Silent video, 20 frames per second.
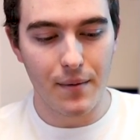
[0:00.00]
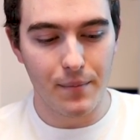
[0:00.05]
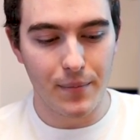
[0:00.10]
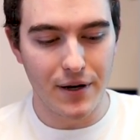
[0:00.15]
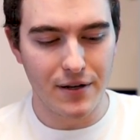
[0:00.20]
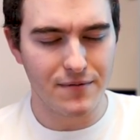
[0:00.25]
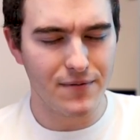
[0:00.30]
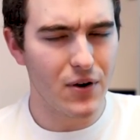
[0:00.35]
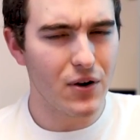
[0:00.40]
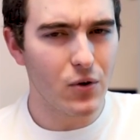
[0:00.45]

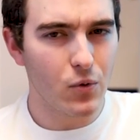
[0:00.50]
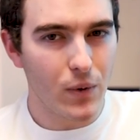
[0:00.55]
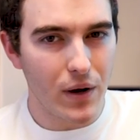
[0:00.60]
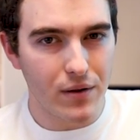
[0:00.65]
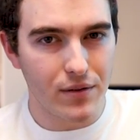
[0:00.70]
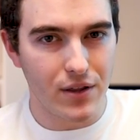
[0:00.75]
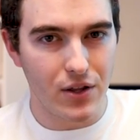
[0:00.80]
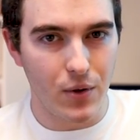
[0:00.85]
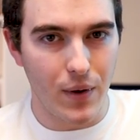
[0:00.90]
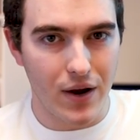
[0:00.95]
But it's very
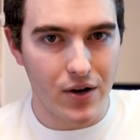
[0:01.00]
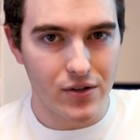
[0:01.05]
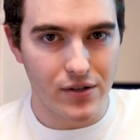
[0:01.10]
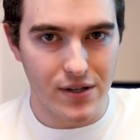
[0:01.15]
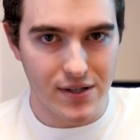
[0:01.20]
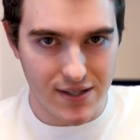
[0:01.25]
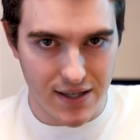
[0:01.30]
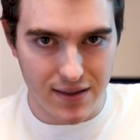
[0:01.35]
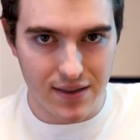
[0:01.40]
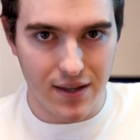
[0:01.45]
rare that you
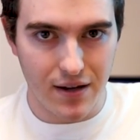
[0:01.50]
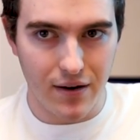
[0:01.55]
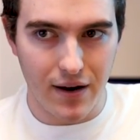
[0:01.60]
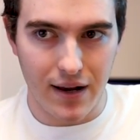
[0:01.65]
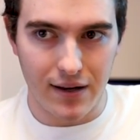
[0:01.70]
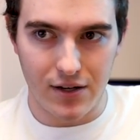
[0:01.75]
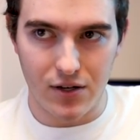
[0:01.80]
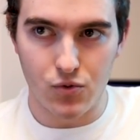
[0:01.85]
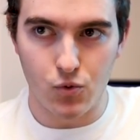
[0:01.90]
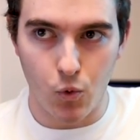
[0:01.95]
actually sit there
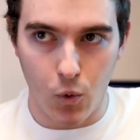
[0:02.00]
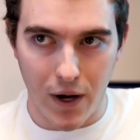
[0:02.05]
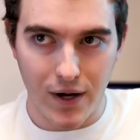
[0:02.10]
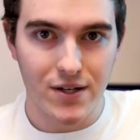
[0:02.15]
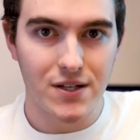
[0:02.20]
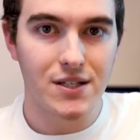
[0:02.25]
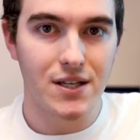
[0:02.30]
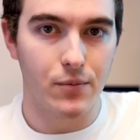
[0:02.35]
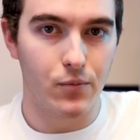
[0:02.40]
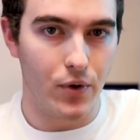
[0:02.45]
and just
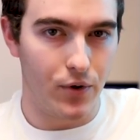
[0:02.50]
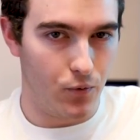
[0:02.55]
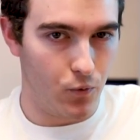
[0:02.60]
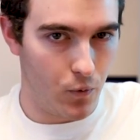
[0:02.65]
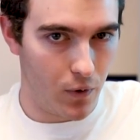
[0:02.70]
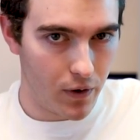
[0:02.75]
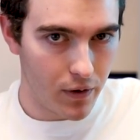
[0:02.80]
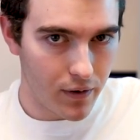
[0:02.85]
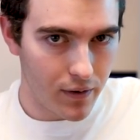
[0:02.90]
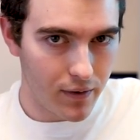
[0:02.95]
watch someone
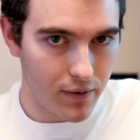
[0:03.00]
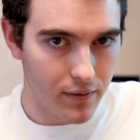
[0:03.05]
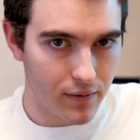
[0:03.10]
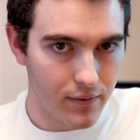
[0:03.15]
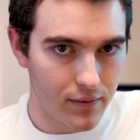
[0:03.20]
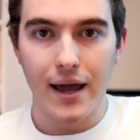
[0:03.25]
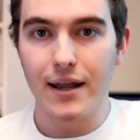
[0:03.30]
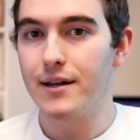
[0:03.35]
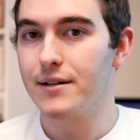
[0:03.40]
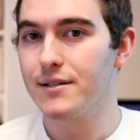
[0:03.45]
work.
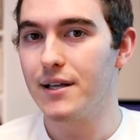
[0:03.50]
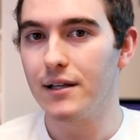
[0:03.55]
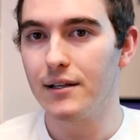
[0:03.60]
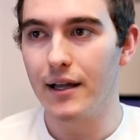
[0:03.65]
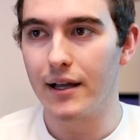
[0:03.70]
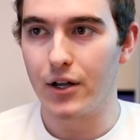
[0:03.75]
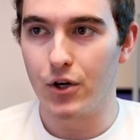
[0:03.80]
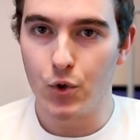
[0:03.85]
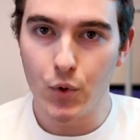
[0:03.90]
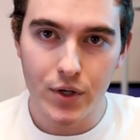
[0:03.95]
And it's not
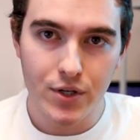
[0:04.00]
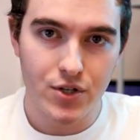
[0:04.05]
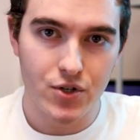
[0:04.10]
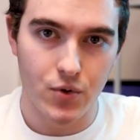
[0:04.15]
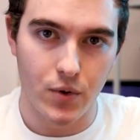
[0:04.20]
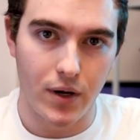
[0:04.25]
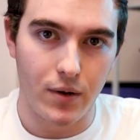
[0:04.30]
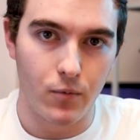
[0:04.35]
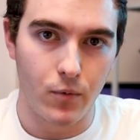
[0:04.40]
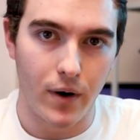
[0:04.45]
like a Twitch
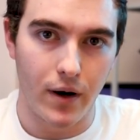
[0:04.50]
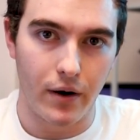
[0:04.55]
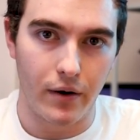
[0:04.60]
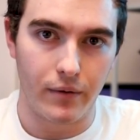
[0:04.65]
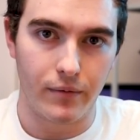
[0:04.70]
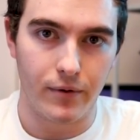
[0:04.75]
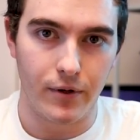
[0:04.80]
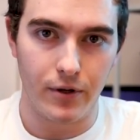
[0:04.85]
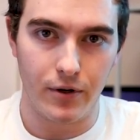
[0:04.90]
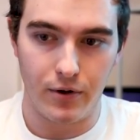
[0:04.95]
stream where,
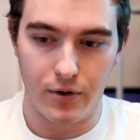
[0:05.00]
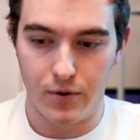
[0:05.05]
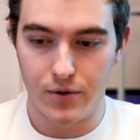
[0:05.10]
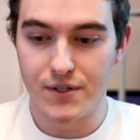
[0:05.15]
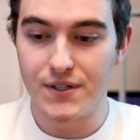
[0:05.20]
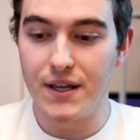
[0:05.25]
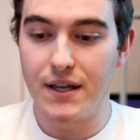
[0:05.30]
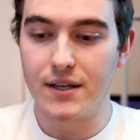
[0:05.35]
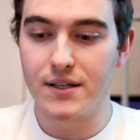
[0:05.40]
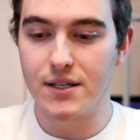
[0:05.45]
you know, you're
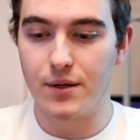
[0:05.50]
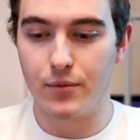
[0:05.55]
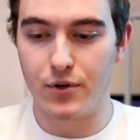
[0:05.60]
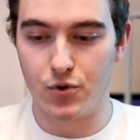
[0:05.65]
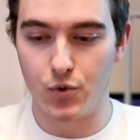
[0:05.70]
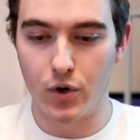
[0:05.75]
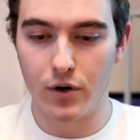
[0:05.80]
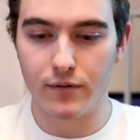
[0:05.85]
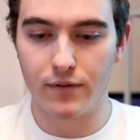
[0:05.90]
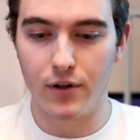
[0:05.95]
seeing
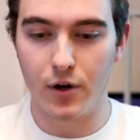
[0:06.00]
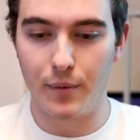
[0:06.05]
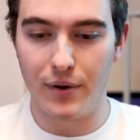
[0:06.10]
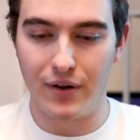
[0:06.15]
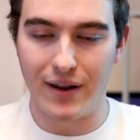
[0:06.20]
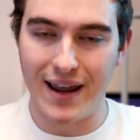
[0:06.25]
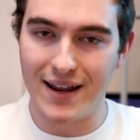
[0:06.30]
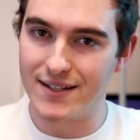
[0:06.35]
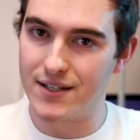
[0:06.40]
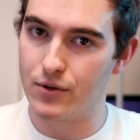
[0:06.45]
someone's workflow, but
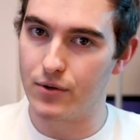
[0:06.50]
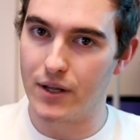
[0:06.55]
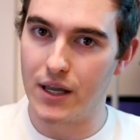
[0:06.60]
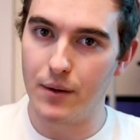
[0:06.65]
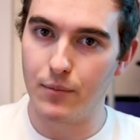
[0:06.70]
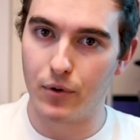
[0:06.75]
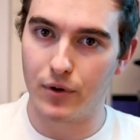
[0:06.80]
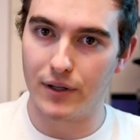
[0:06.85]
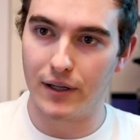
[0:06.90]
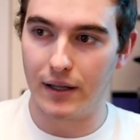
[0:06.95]
you can't see their
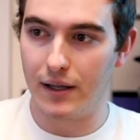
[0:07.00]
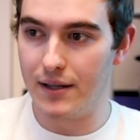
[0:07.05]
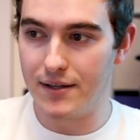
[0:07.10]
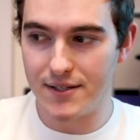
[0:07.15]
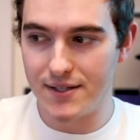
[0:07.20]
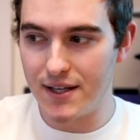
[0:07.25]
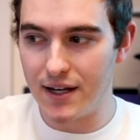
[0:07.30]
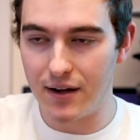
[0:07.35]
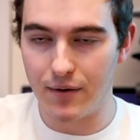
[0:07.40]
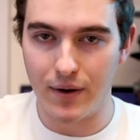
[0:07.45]
keyboard. Like
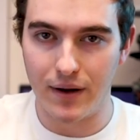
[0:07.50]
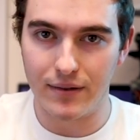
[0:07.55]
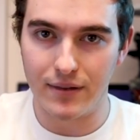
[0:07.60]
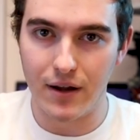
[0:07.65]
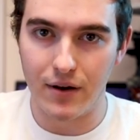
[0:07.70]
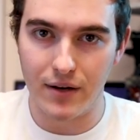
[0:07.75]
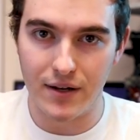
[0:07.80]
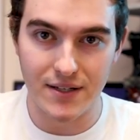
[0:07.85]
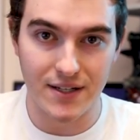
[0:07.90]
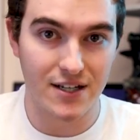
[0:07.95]
he's sitting right
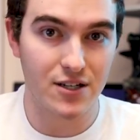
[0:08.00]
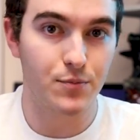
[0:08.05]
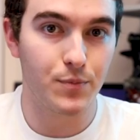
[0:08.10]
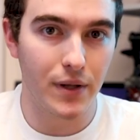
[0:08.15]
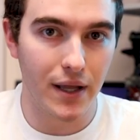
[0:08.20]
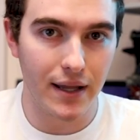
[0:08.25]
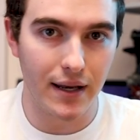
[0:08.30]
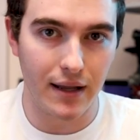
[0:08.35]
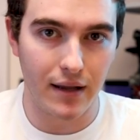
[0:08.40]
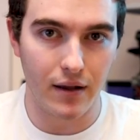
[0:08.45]
there and he's
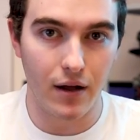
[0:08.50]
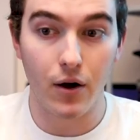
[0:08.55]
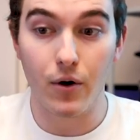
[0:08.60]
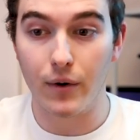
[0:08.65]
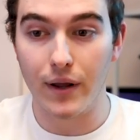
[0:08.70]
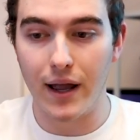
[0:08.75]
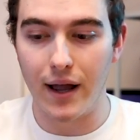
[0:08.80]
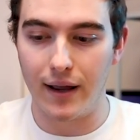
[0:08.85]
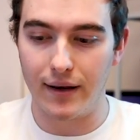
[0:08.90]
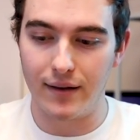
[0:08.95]
explaining,
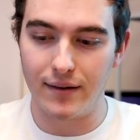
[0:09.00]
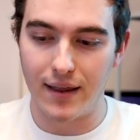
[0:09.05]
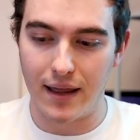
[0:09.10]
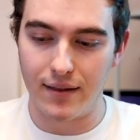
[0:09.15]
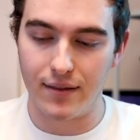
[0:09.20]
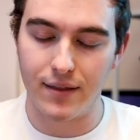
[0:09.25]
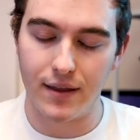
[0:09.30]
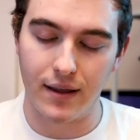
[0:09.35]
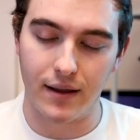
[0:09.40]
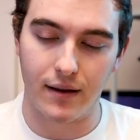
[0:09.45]
oh yeah, I did
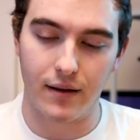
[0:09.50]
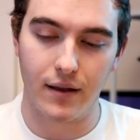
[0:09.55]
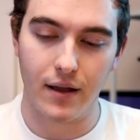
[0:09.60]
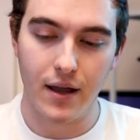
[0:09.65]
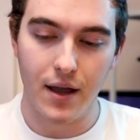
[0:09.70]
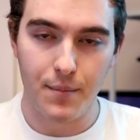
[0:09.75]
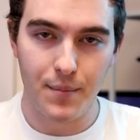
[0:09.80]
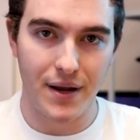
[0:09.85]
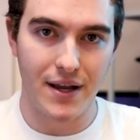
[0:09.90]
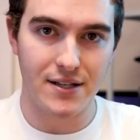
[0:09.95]
that thing
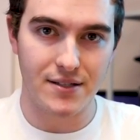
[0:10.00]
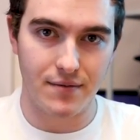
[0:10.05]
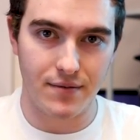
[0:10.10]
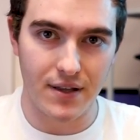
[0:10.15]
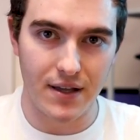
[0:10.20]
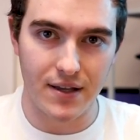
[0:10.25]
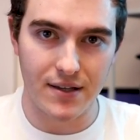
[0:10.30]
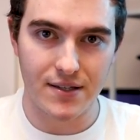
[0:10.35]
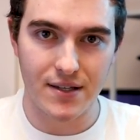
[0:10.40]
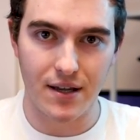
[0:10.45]
because of
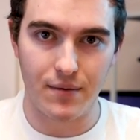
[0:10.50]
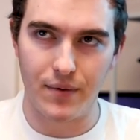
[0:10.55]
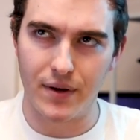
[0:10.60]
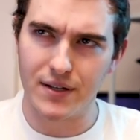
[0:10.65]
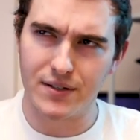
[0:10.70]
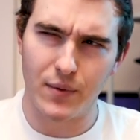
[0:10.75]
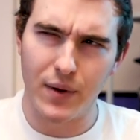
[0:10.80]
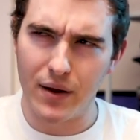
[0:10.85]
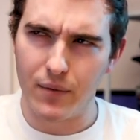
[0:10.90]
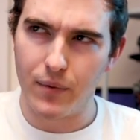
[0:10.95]
this. And we
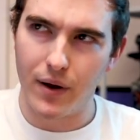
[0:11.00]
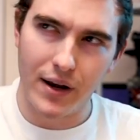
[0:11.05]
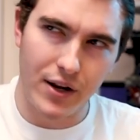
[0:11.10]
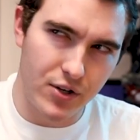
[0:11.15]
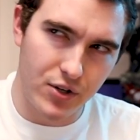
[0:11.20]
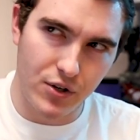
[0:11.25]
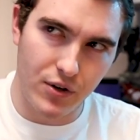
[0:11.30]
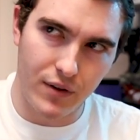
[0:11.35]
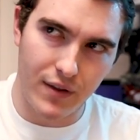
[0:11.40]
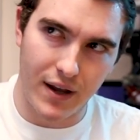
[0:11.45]
can say, wait, why
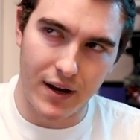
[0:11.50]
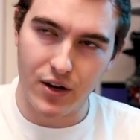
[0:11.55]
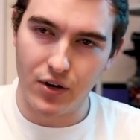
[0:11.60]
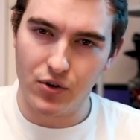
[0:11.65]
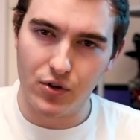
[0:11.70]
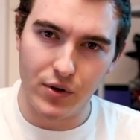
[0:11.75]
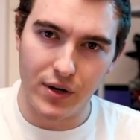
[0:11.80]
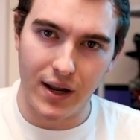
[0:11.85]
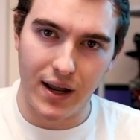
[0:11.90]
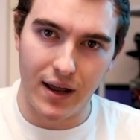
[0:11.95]
did you do that? Can
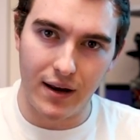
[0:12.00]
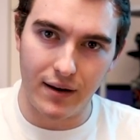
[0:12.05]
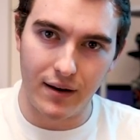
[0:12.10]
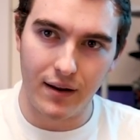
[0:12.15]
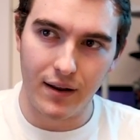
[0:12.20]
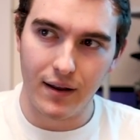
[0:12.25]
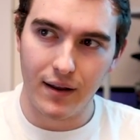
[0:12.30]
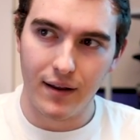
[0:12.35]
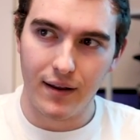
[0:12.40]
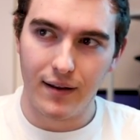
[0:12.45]
you do it
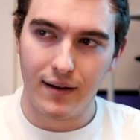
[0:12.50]
again?